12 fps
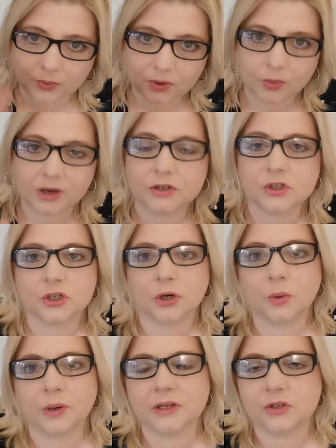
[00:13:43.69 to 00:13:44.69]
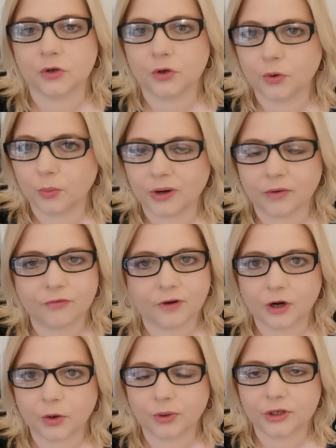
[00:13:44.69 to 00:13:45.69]
we want to sow into you, we are
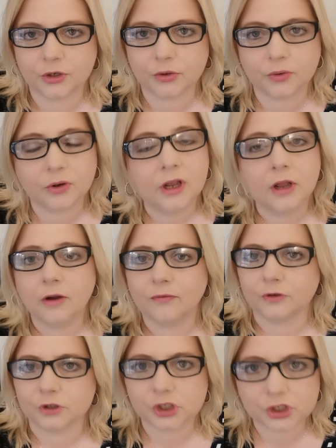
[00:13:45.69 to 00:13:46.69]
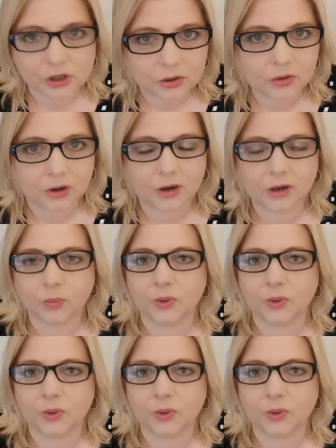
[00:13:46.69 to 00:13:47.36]
following you for so long,